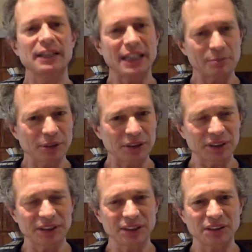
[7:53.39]
that person
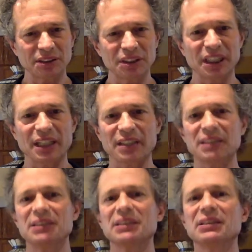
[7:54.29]
is also saying,
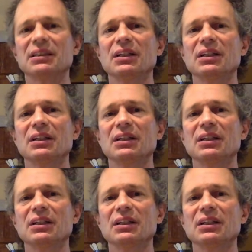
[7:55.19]
this is